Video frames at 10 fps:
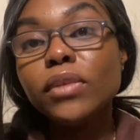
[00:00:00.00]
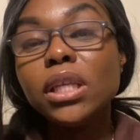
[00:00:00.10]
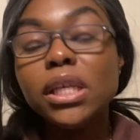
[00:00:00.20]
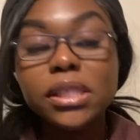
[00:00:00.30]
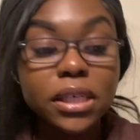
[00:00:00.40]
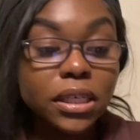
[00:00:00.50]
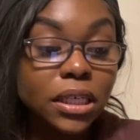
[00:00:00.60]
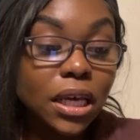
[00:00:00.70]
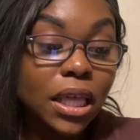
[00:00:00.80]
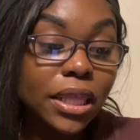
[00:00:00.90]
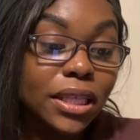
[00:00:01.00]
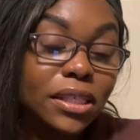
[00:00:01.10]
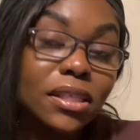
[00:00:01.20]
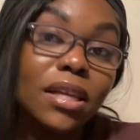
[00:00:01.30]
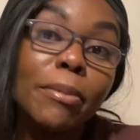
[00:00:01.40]
Listen, this
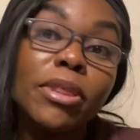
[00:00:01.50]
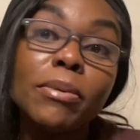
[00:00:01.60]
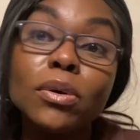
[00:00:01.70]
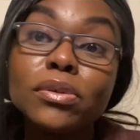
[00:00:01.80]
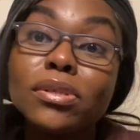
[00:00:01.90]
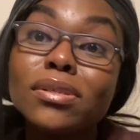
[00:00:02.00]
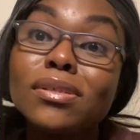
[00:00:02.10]
is some of the most,